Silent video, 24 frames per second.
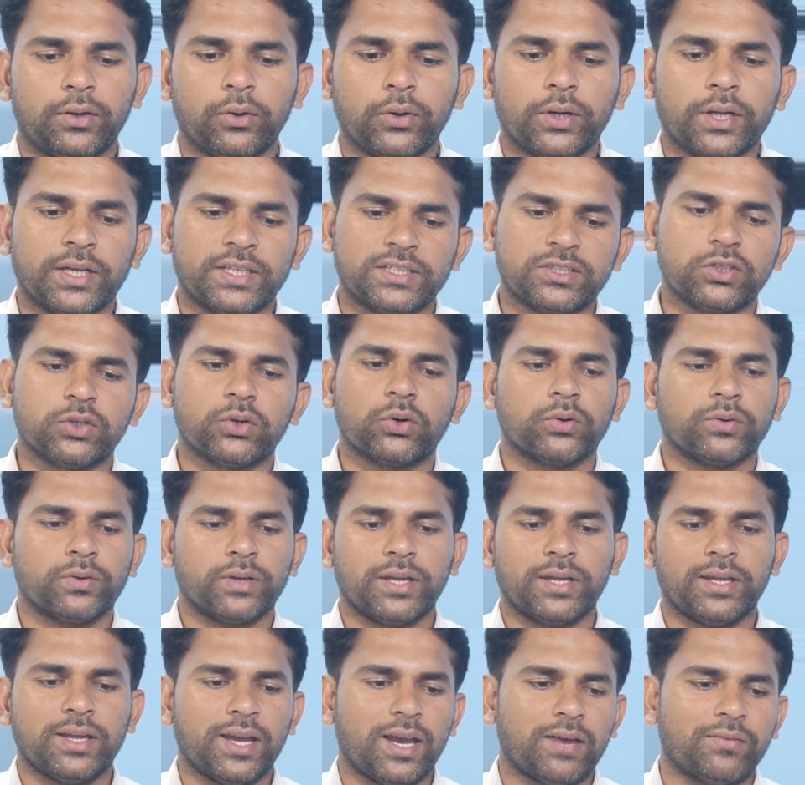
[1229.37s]
Okay, 0
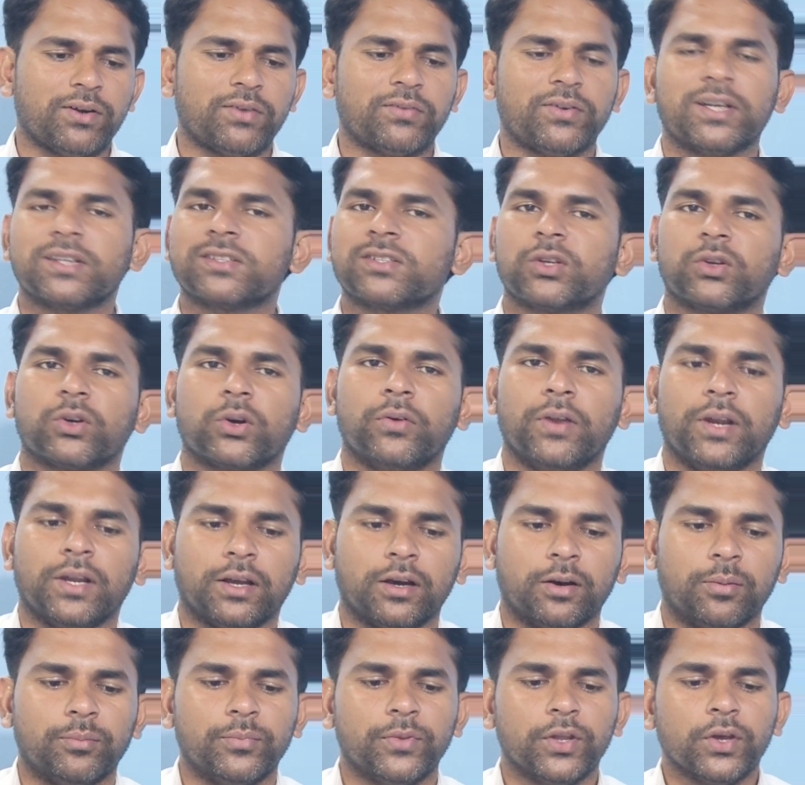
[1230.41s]
everywhere 0 will
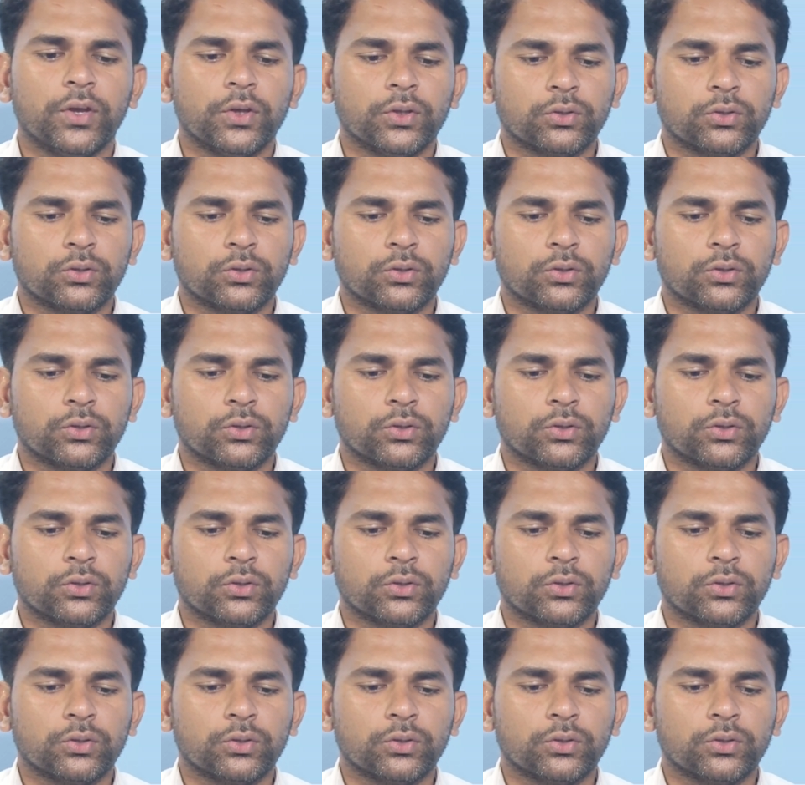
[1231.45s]
come.